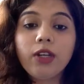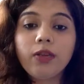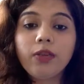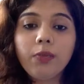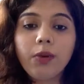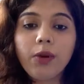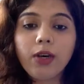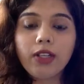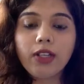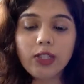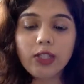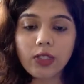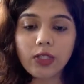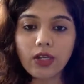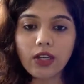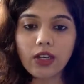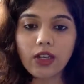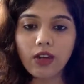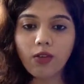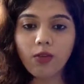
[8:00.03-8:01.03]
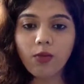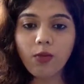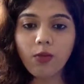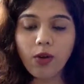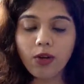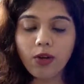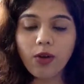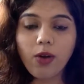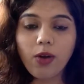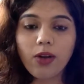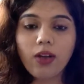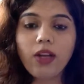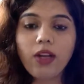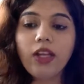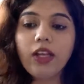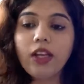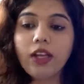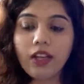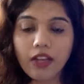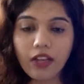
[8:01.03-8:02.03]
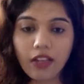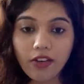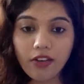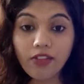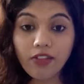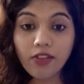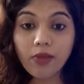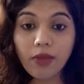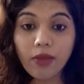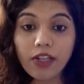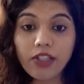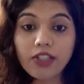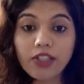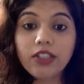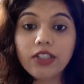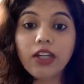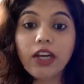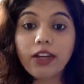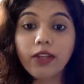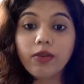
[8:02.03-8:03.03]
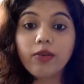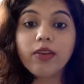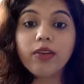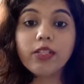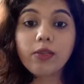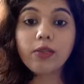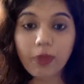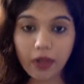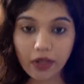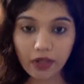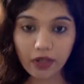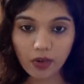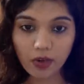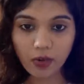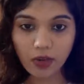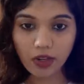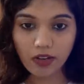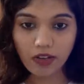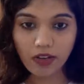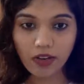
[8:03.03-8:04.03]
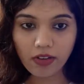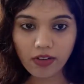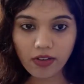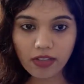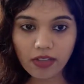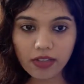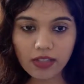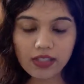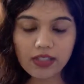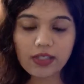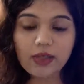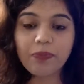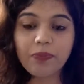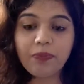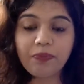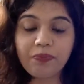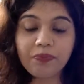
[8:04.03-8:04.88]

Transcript: bullet points what all information are you expected to give out in this.